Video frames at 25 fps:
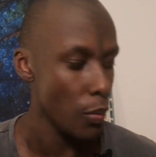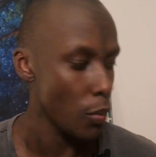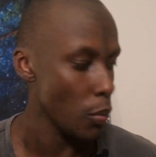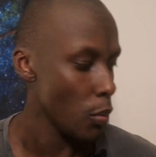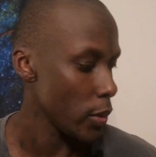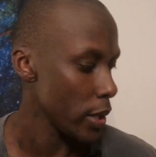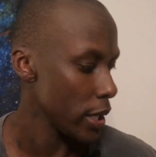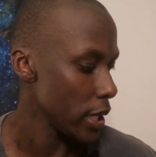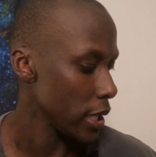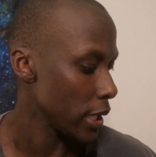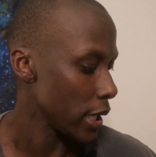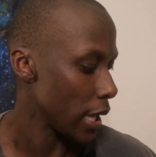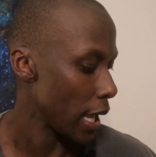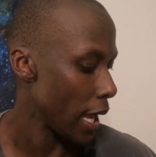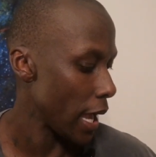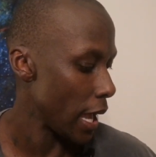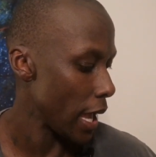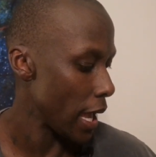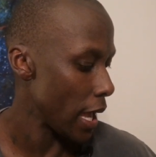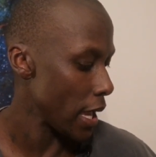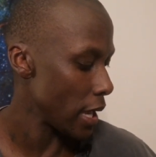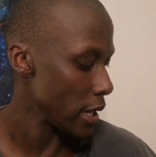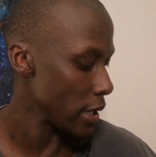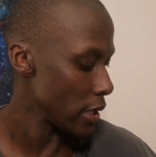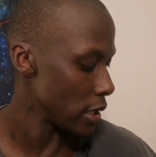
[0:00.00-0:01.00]
we
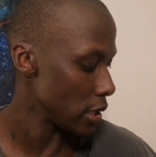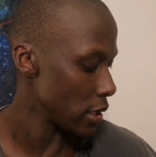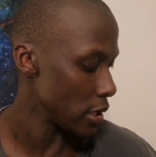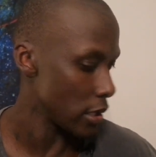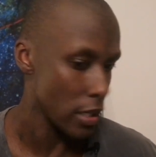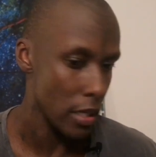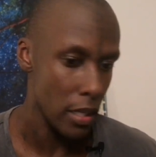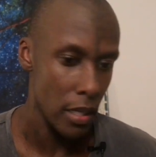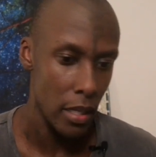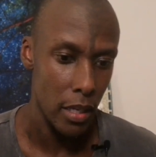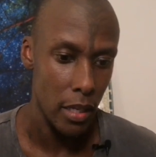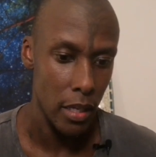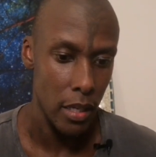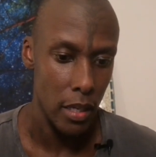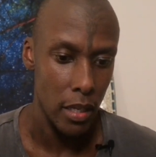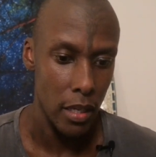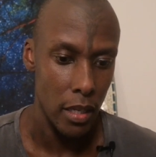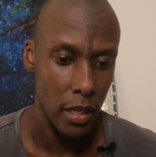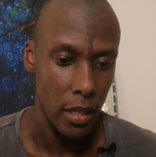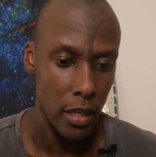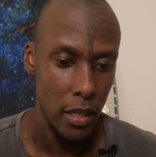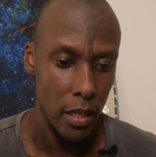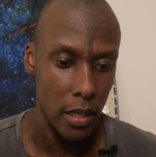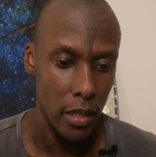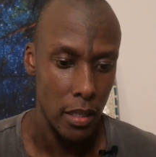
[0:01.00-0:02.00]
can
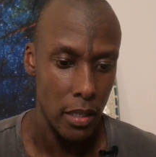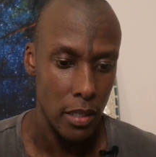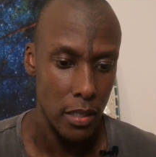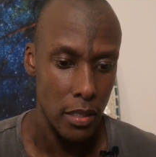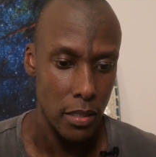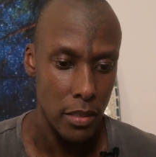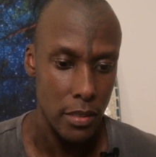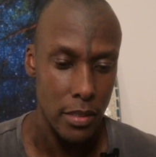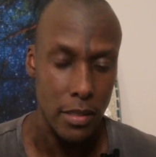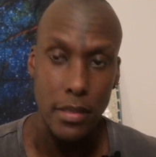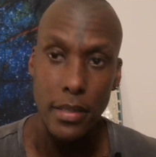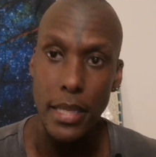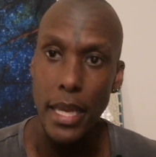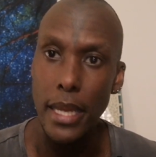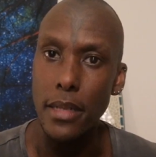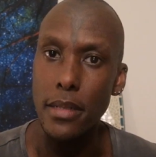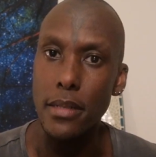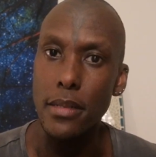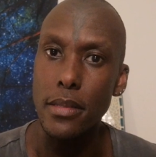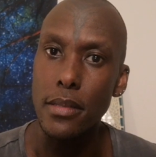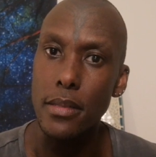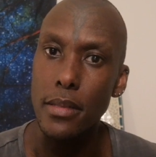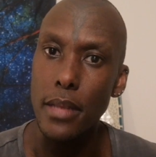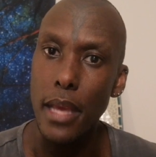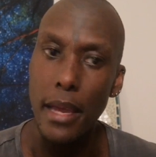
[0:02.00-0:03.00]

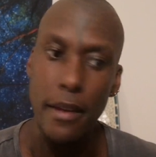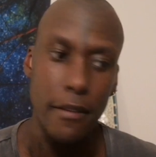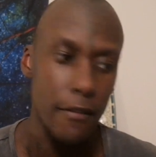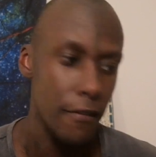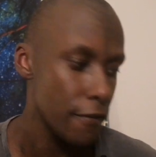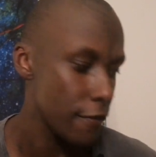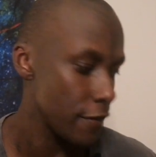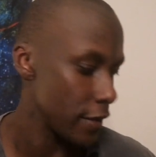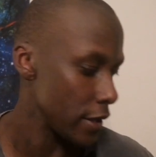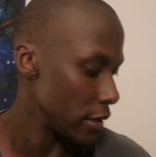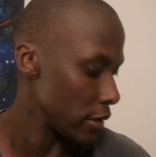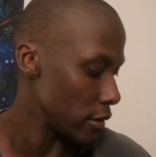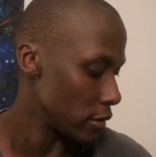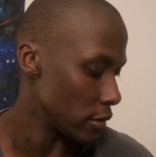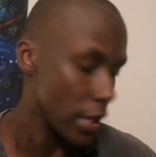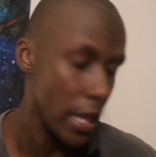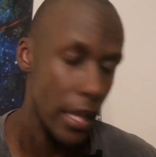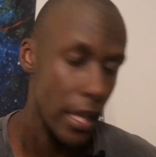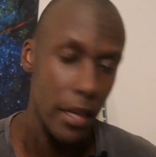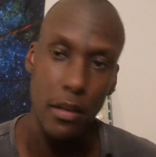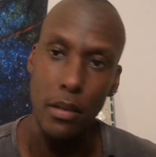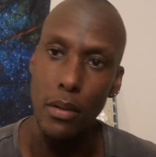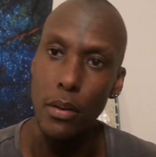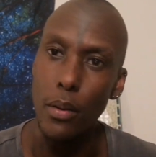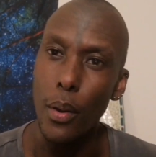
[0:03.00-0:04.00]
sense and feel
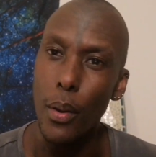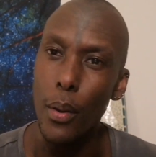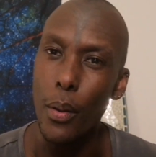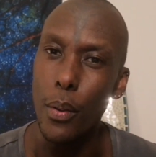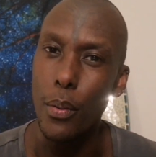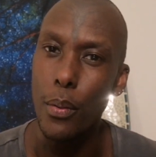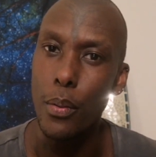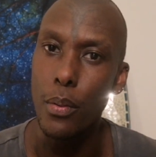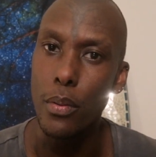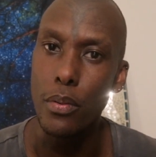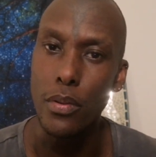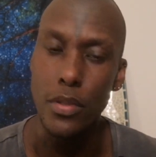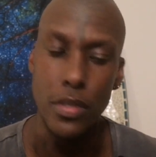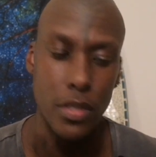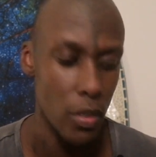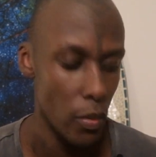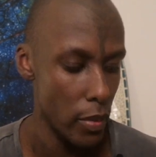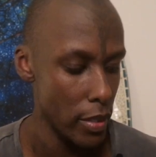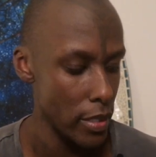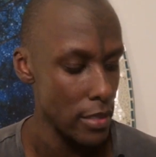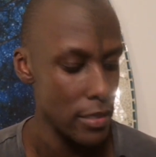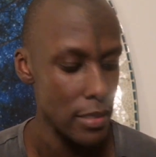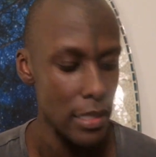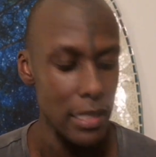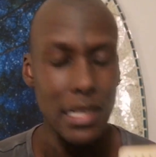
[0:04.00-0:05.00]
and know.
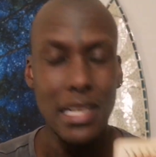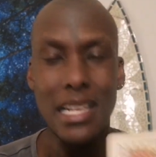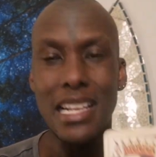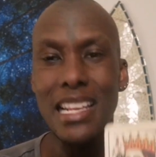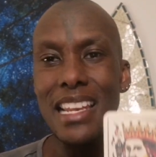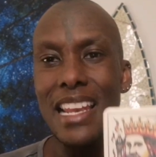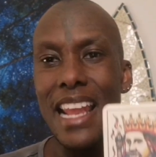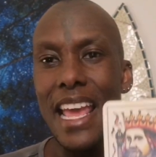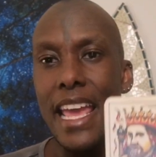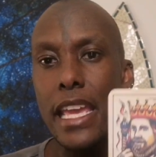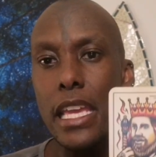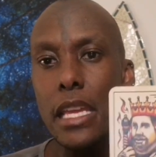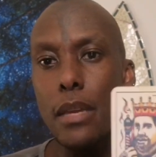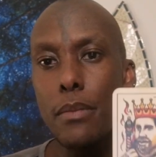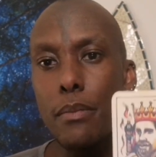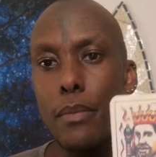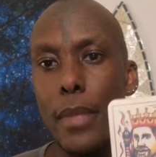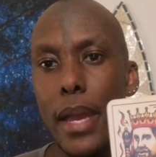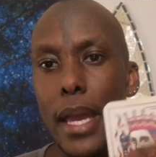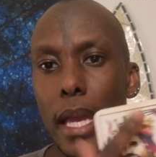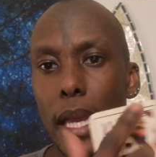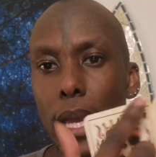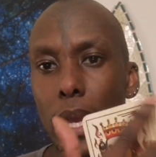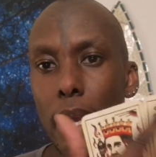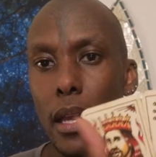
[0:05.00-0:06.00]
So it is a
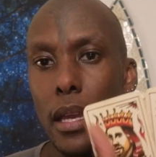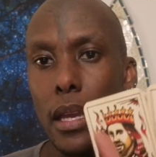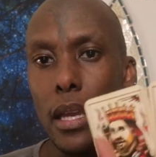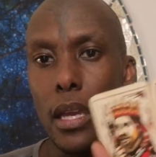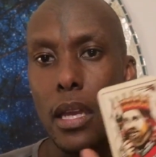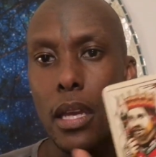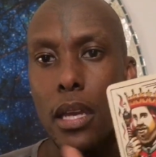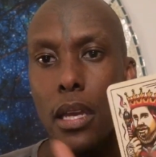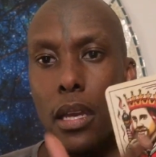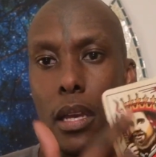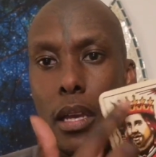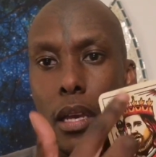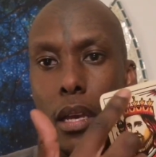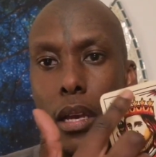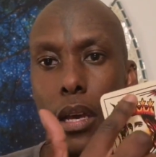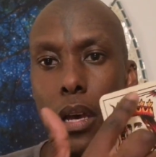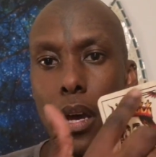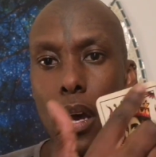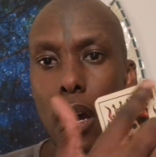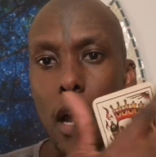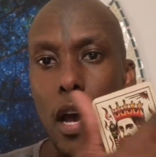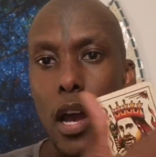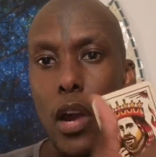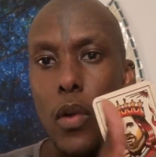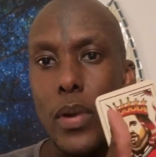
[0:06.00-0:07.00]
claiming,
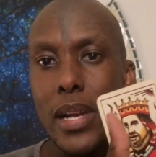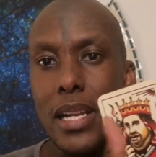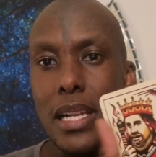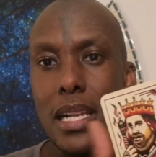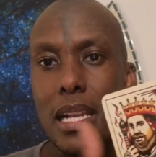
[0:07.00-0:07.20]
a